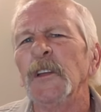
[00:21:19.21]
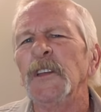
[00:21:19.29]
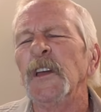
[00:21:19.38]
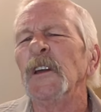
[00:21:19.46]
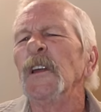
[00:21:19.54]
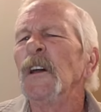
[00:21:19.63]
and
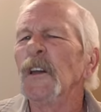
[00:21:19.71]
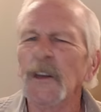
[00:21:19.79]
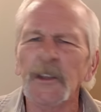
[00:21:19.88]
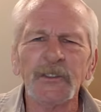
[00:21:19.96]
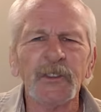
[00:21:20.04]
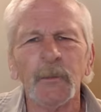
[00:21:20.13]
yet
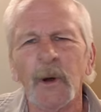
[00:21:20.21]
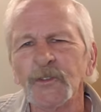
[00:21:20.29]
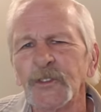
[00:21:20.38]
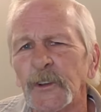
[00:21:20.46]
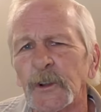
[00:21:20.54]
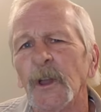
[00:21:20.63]
it is the
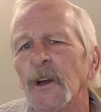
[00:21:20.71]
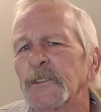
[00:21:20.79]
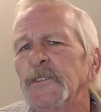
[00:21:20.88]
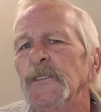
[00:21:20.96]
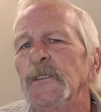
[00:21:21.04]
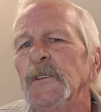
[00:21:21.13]
most
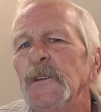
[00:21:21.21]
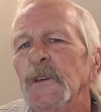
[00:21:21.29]
neglected.